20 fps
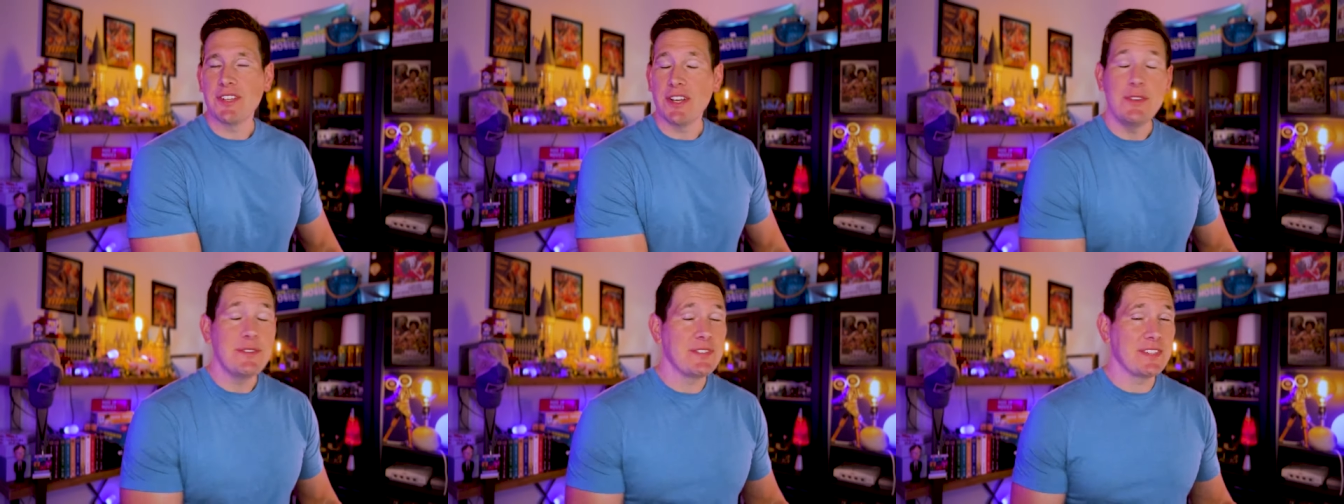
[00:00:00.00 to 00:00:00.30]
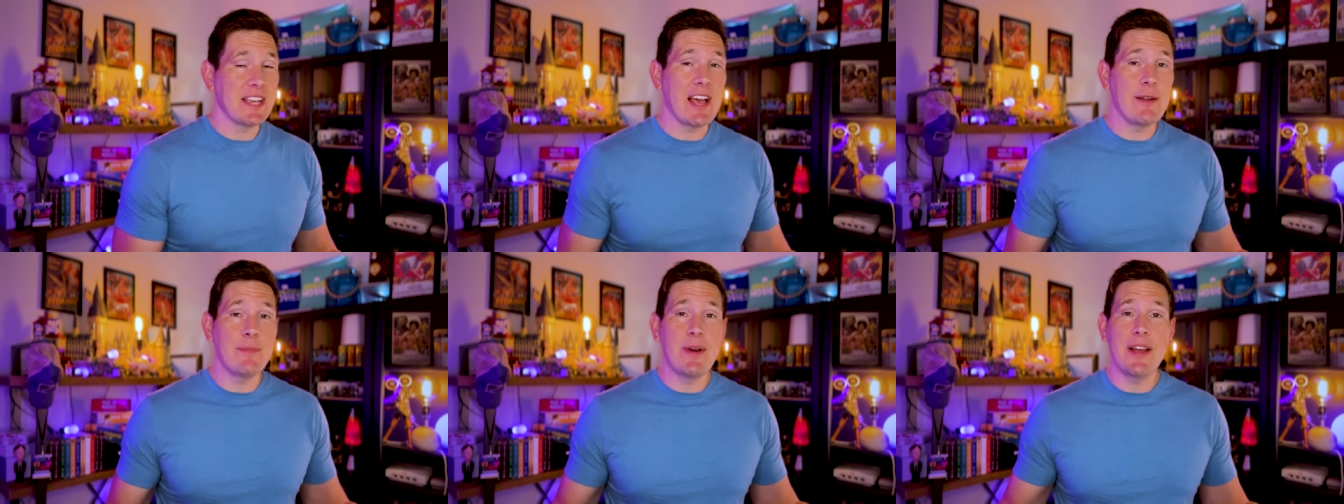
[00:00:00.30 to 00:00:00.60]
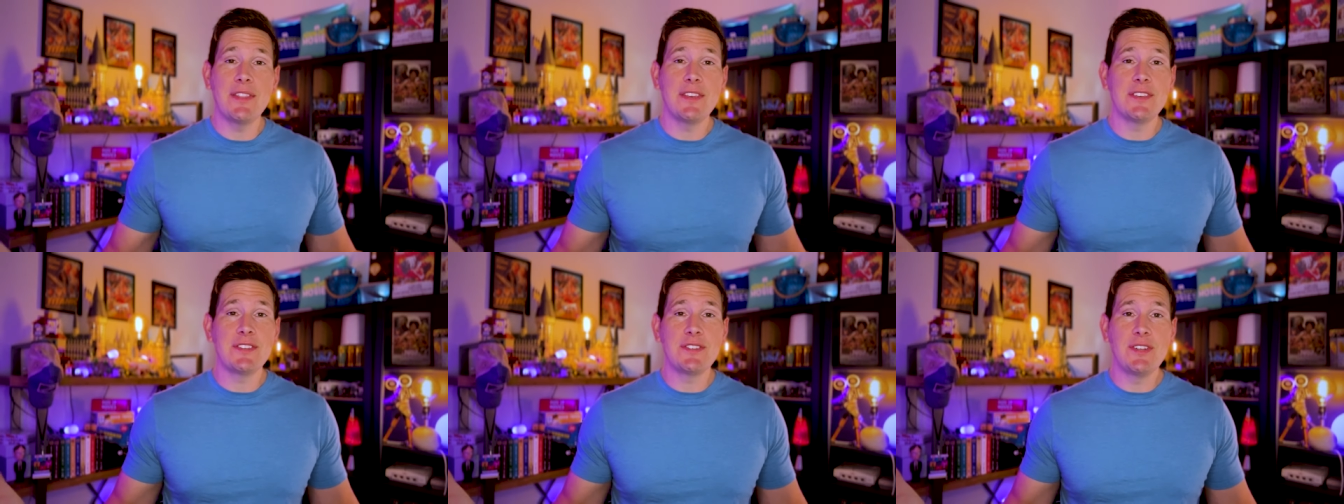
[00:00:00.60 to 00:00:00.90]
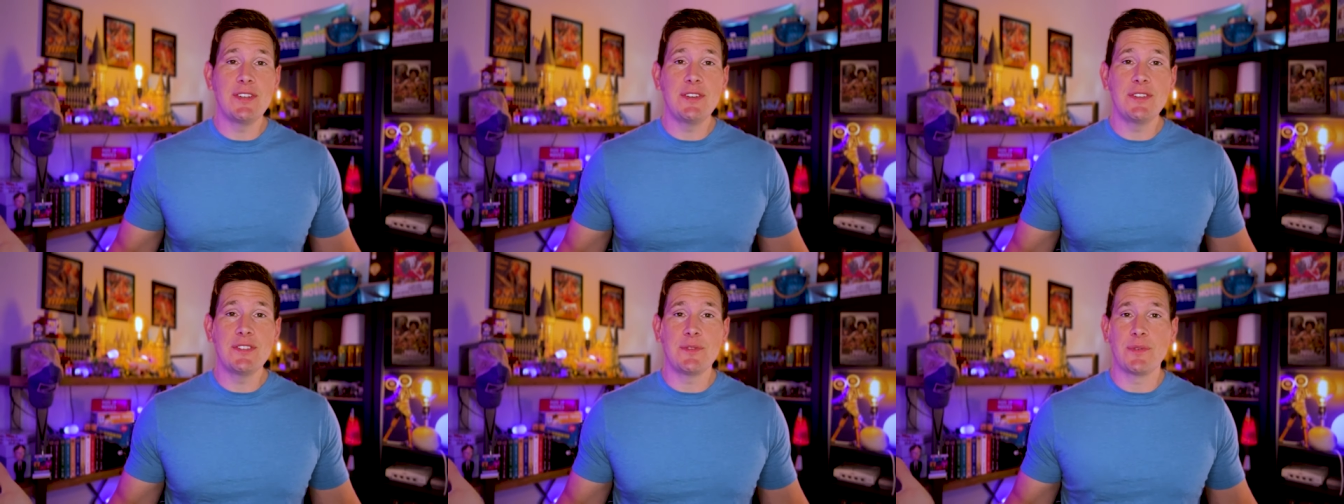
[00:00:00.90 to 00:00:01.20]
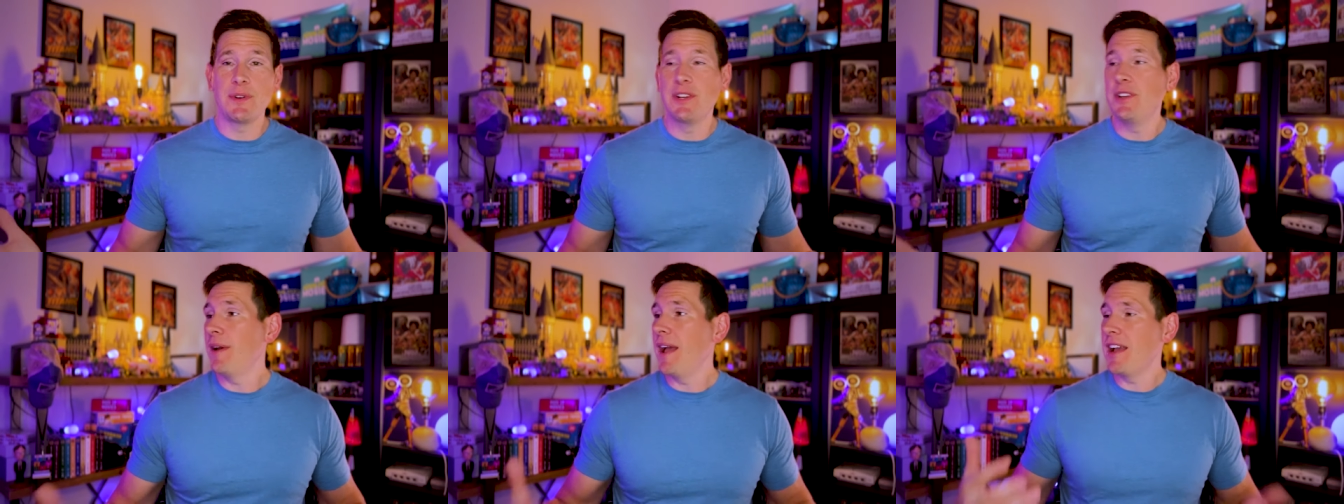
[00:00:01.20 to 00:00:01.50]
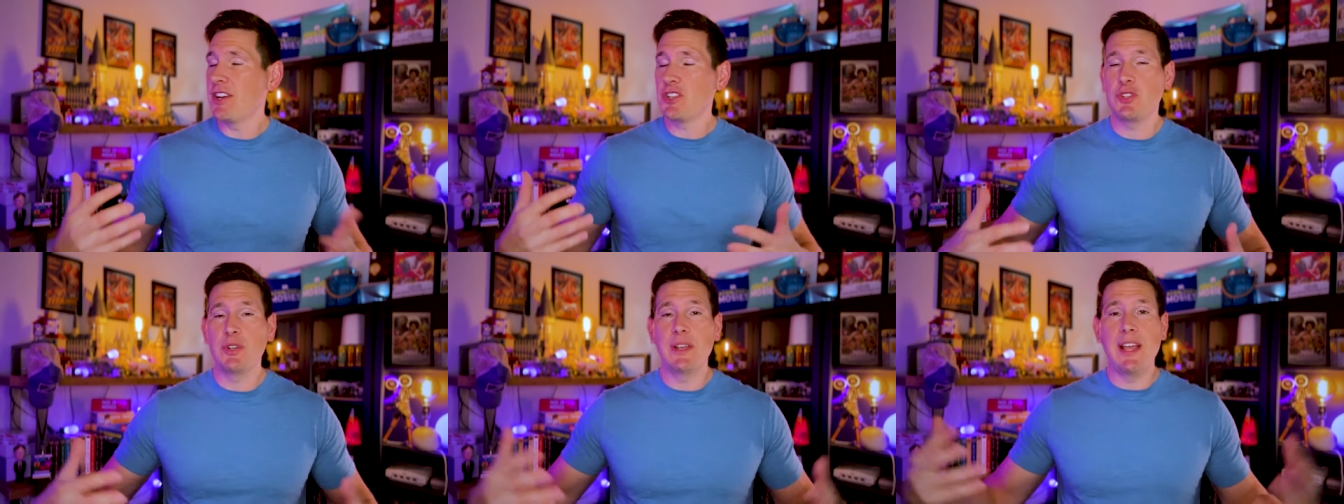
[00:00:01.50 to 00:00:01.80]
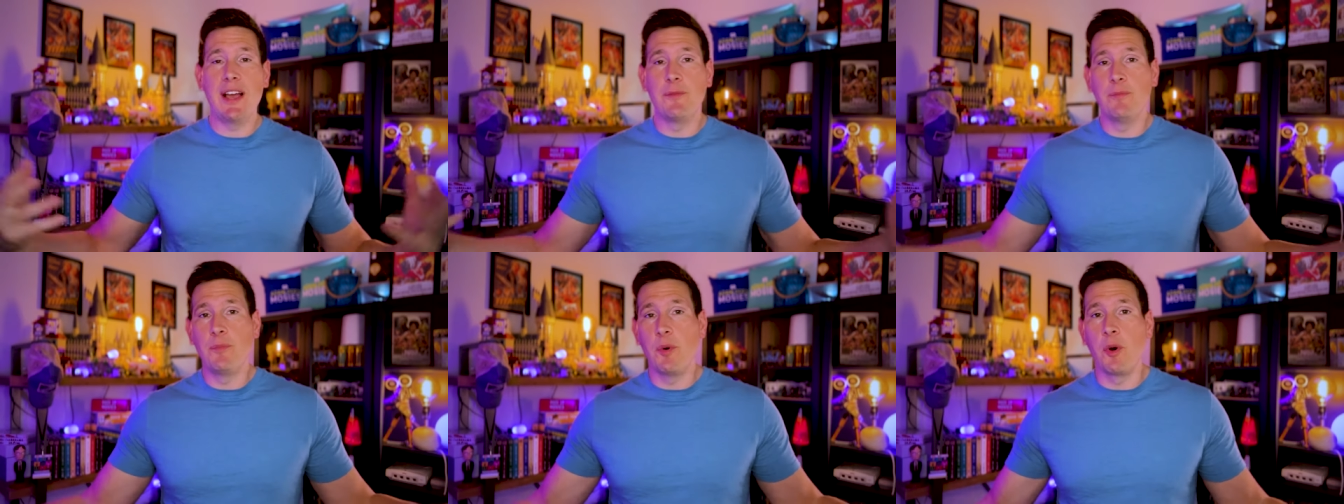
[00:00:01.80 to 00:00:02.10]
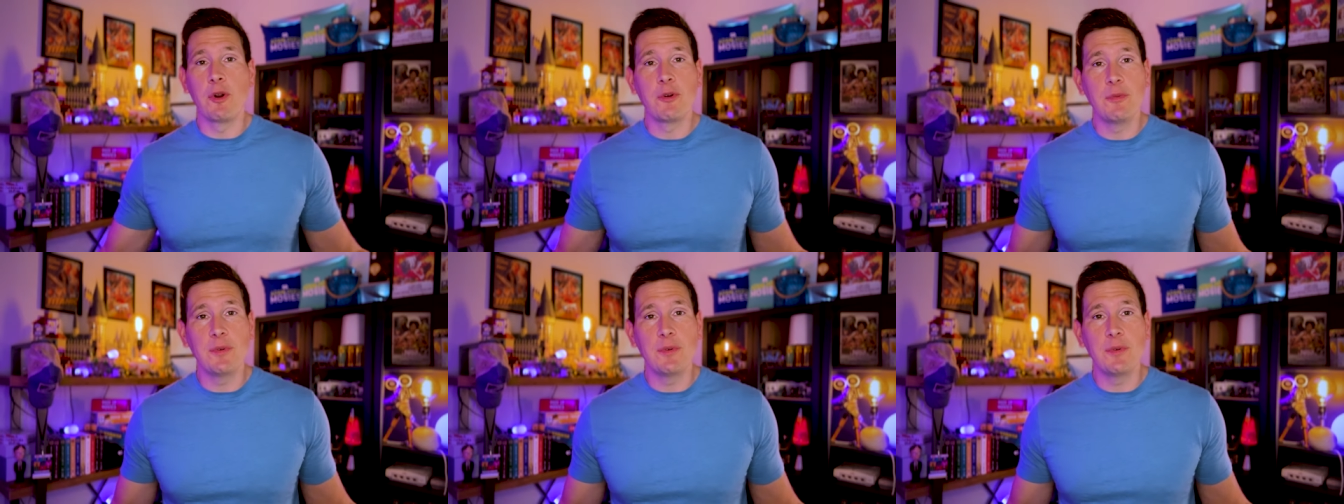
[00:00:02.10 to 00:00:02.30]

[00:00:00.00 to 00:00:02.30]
Are you sad by this news? Were you actually on board